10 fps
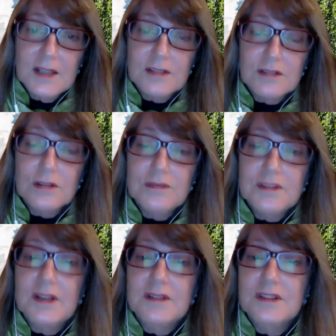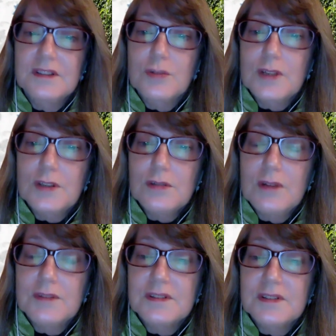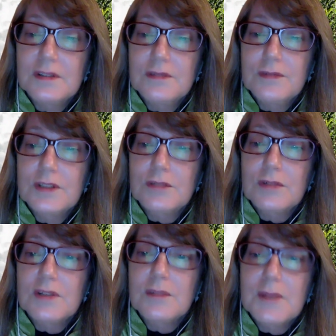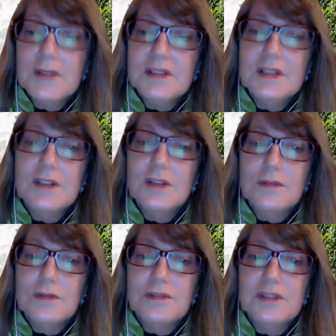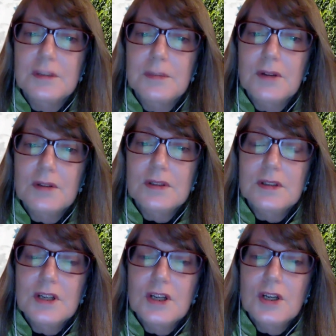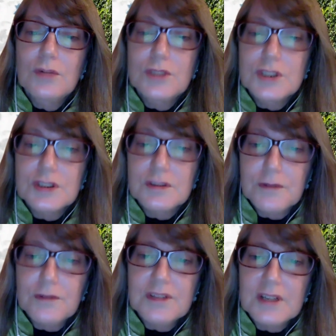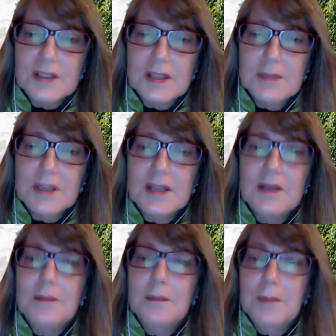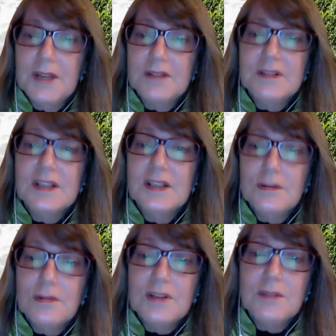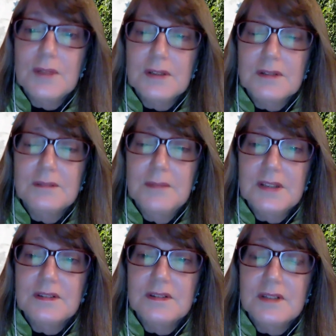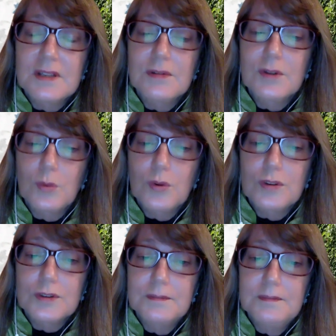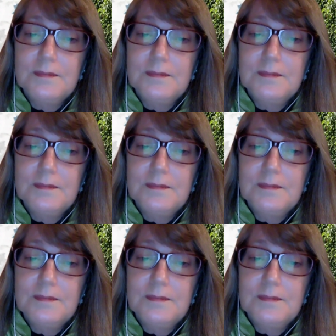He serves as the director of the Center for Integrative Medicine at the University of Maryland, which is the first academic-based integrative medicine center in the world.